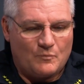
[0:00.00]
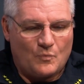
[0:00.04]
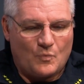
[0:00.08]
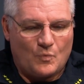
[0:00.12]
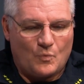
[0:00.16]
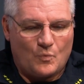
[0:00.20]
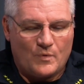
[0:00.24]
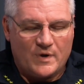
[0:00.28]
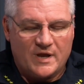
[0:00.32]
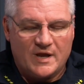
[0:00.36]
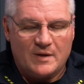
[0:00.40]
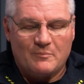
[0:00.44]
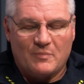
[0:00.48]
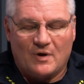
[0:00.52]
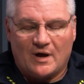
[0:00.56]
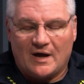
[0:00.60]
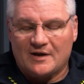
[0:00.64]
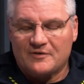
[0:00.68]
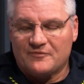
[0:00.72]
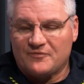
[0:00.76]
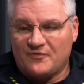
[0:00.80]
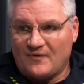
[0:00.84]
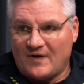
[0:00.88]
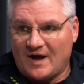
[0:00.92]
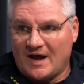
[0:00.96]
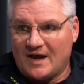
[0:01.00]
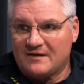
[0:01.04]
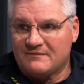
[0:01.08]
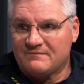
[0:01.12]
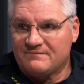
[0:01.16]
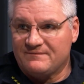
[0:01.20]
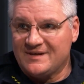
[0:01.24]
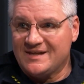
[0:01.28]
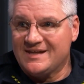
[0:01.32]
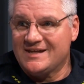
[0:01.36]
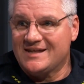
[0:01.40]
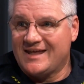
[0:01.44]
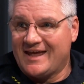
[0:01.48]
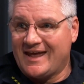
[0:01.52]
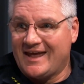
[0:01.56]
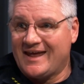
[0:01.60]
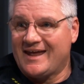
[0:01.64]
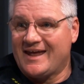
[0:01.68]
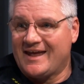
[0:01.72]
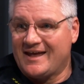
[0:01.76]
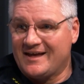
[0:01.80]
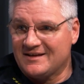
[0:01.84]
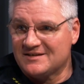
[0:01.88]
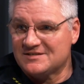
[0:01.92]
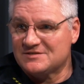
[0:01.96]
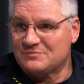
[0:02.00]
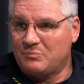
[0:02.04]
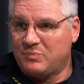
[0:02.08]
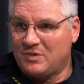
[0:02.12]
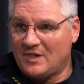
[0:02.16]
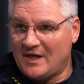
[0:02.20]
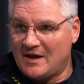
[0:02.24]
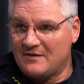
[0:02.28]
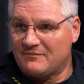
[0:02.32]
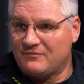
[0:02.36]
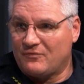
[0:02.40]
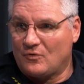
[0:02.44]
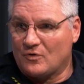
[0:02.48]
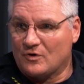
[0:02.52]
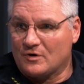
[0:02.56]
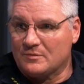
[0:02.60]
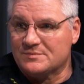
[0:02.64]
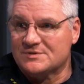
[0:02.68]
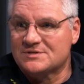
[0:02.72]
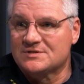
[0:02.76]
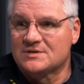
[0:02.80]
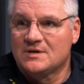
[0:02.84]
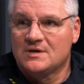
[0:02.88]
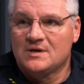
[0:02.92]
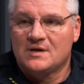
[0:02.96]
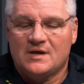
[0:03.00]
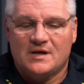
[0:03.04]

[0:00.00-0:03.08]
we bought 5 VKS platforms.